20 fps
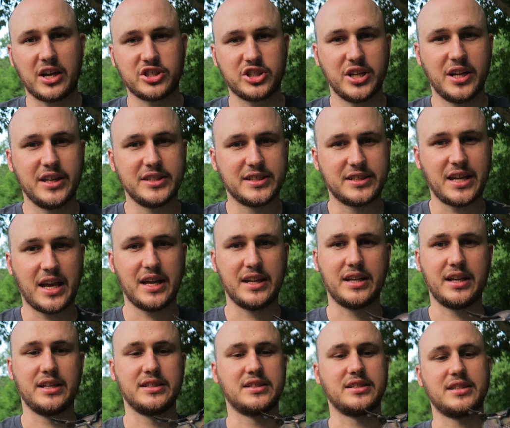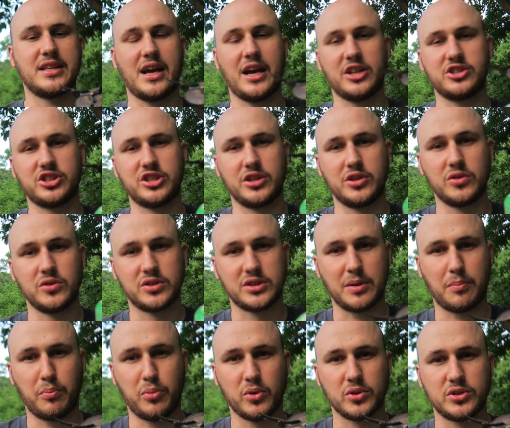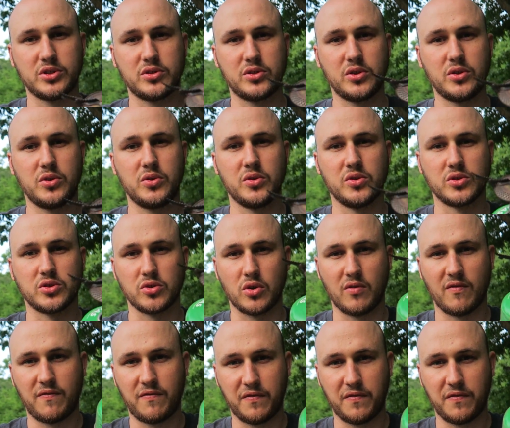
actually say in the instruction you're supposed to use